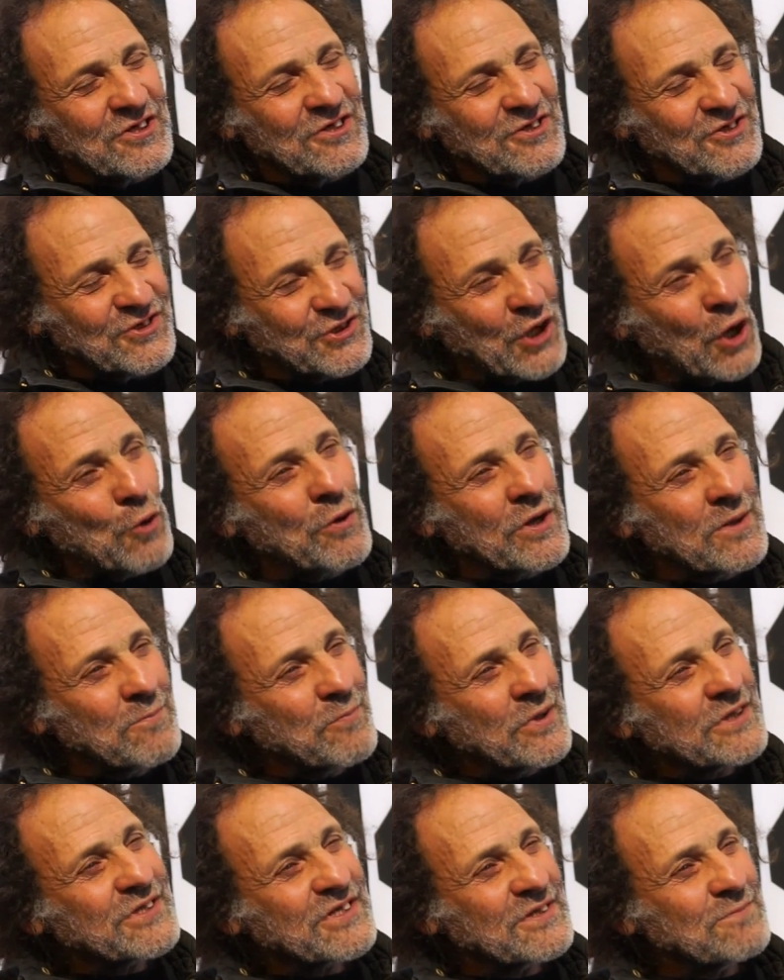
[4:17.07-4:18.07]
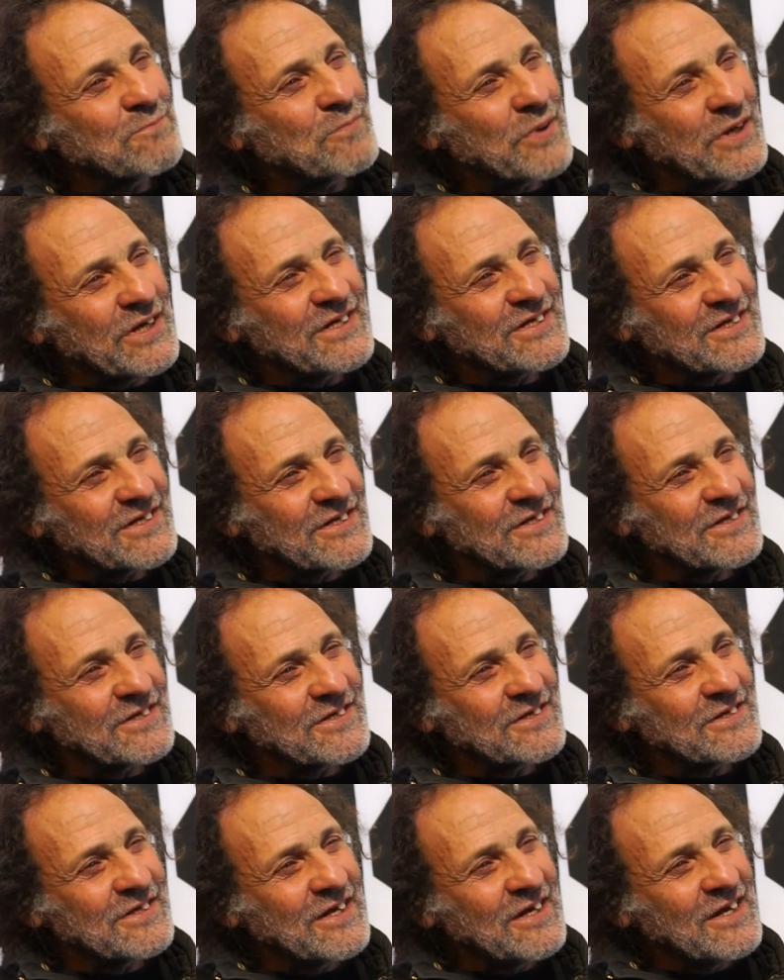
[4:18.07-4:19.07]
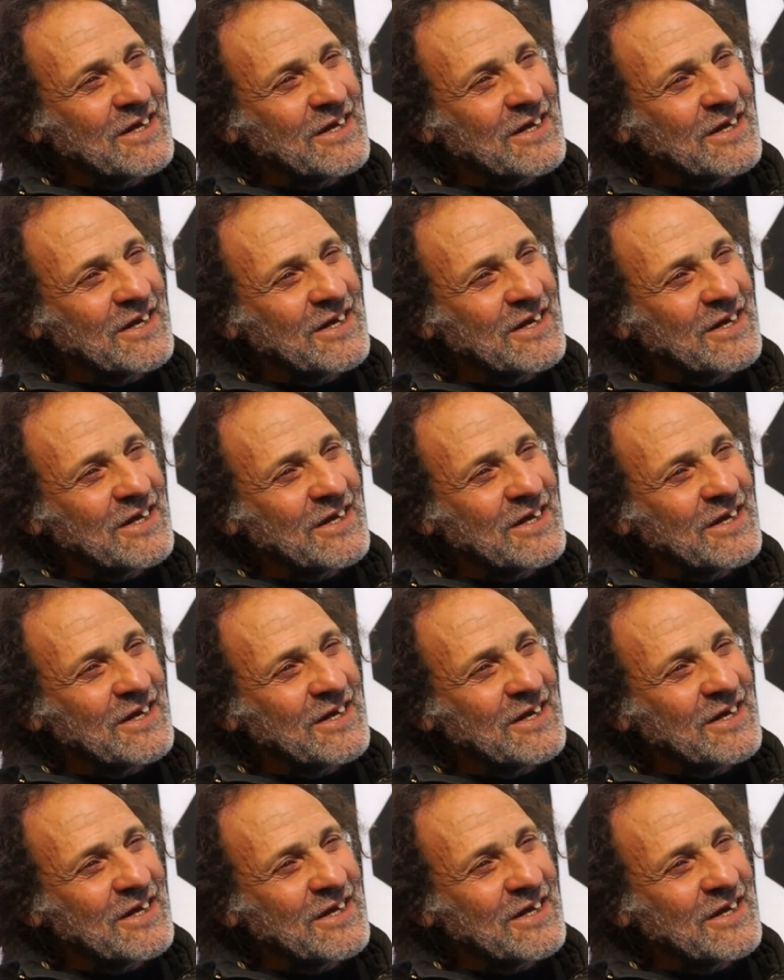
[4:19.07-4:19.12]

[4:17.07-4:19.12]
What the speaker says: sew in bits and pieces